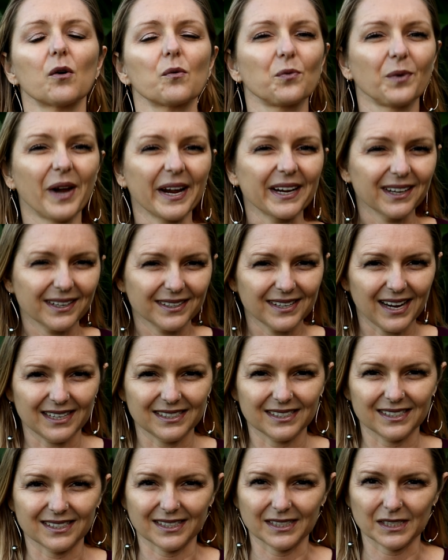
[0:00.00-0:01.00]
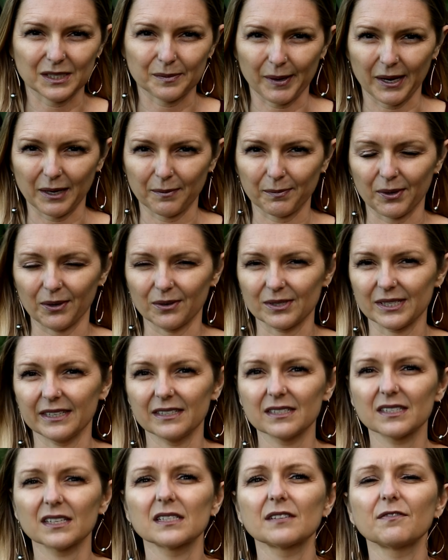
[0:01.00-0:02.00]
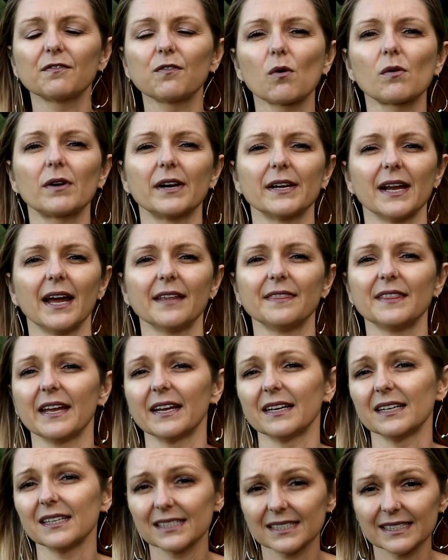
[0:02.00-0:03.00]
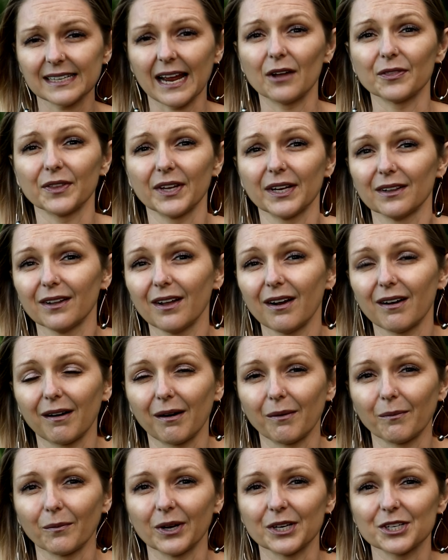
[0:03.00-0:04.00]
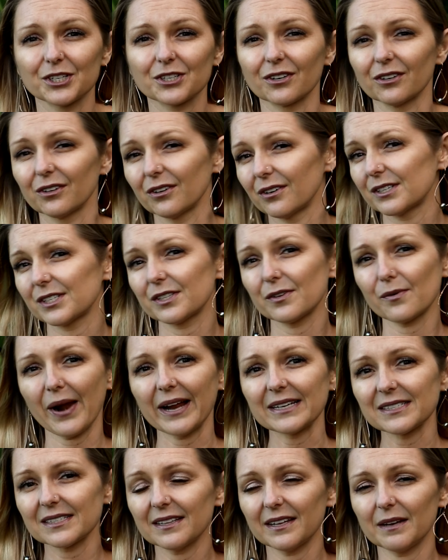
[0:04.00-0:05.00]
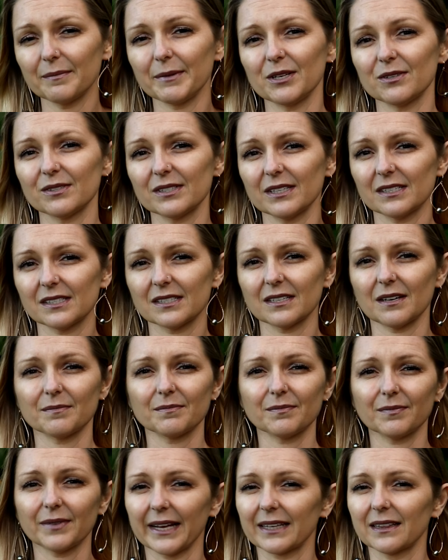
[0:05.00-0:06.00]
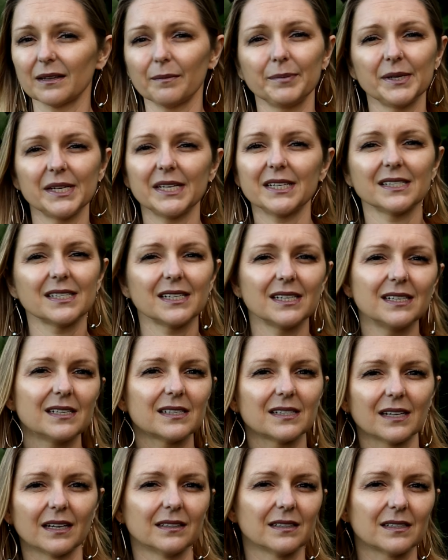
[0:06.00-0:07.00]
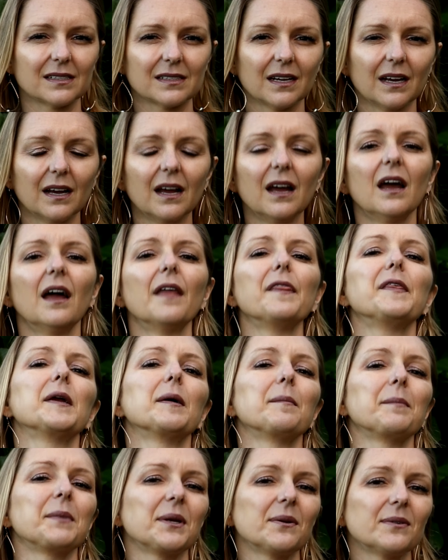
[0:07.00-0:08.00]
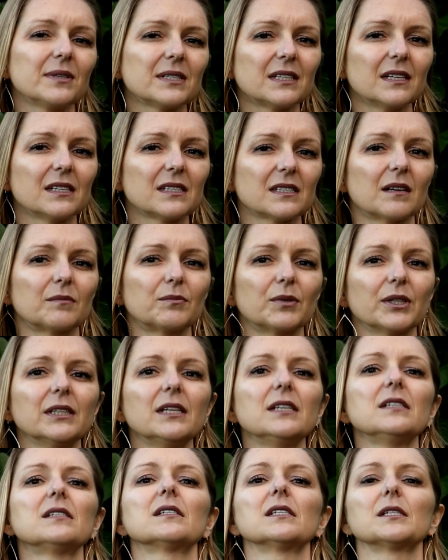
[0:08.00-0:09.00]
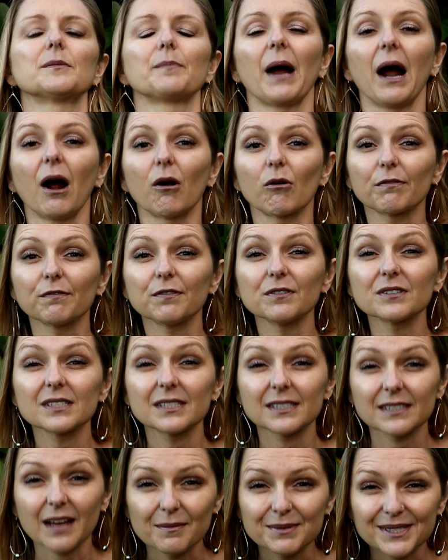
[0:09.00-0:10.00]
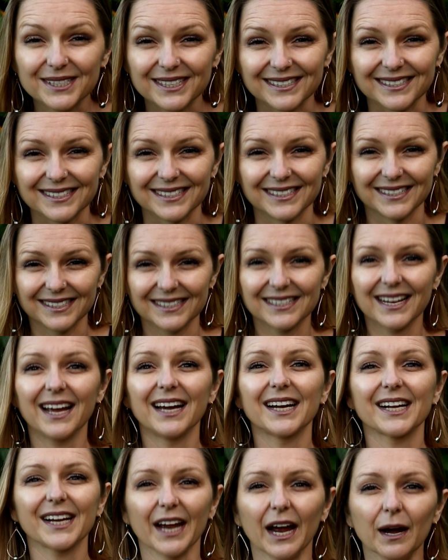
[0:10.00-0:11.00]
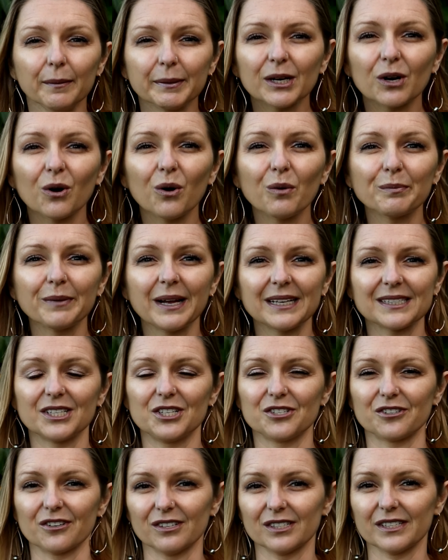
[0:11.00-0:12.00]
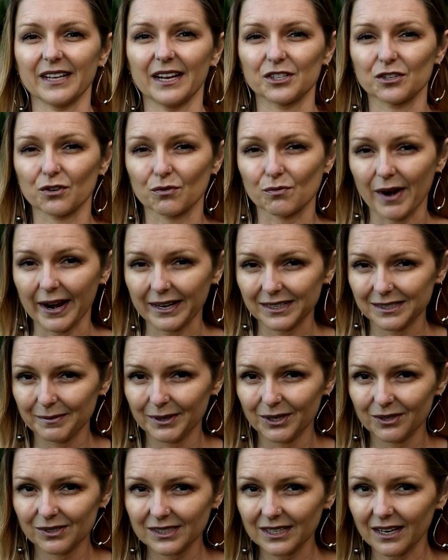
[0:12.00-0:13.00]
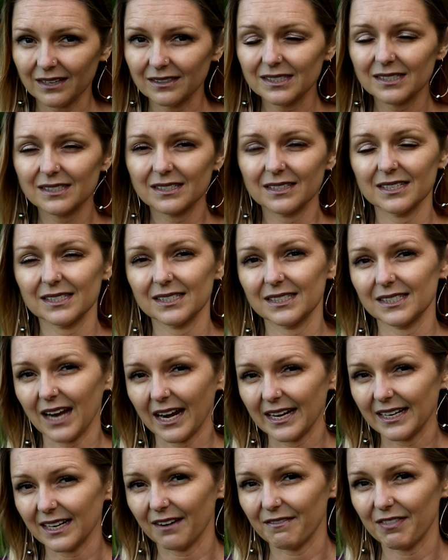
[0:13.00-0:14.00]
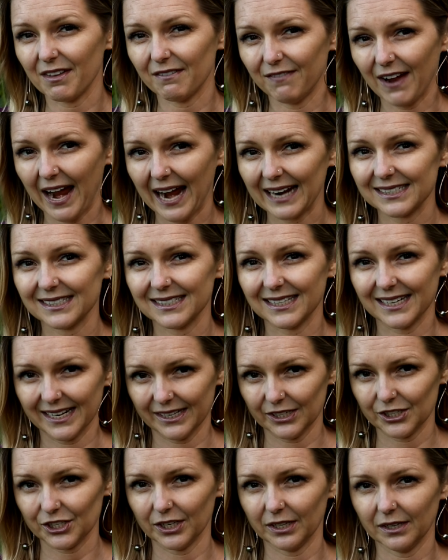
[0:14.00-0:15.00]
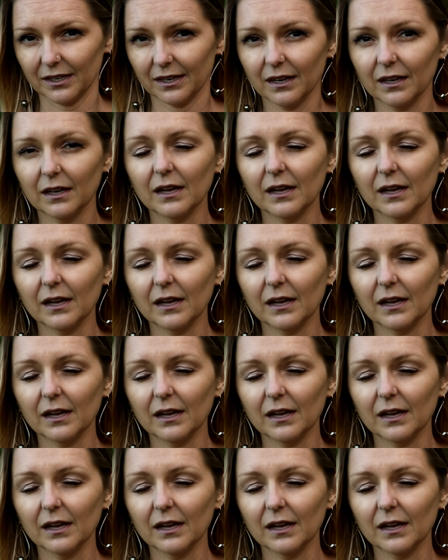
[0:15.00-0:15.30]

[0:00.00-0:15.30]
recognizes these spike proteins as foreign and they sound the alarm, which alerts the rest of the immune system, like the B and T cells. The immune system releases powerful substances, chemical messengers that direct immune cells to the site of the vaccination.